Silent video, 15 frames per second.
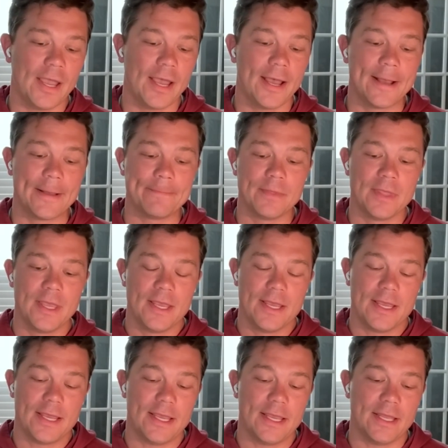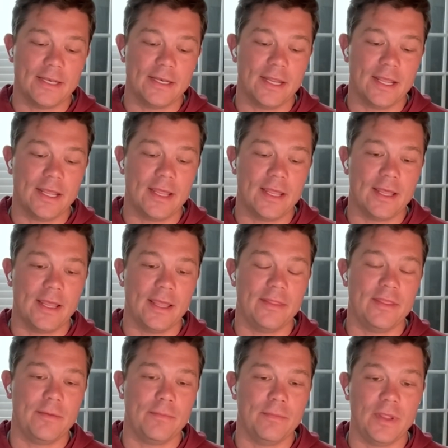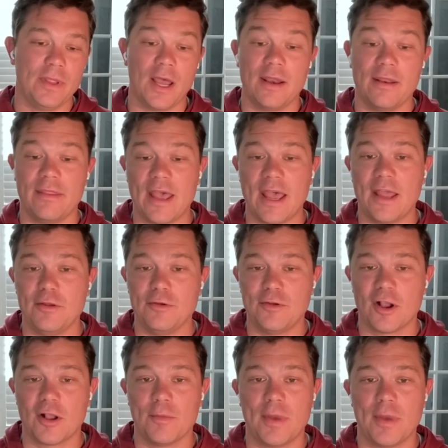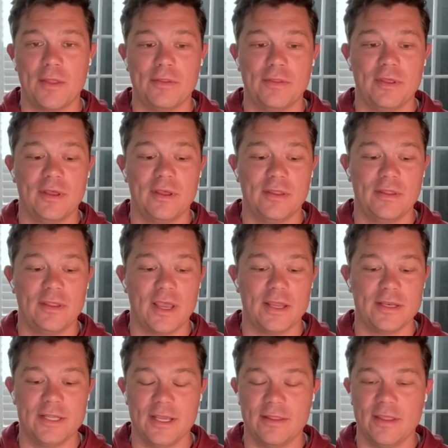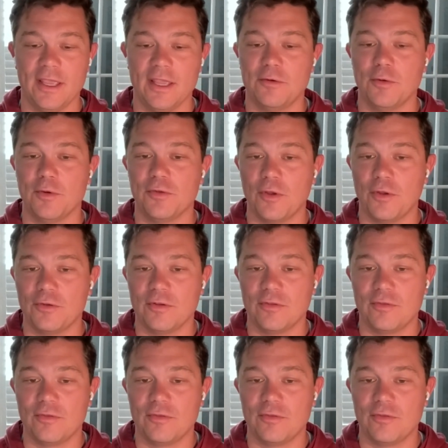And then beyond that, you talk about the idea and the end result